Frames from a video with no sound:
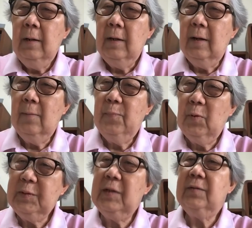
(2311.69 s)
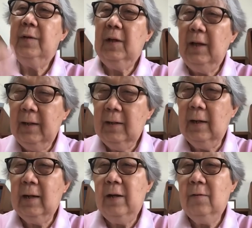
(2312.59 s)
the process of healing the
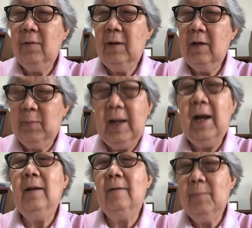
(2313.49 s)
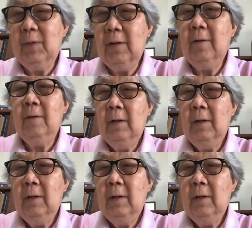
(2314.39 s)
country has begun. You know?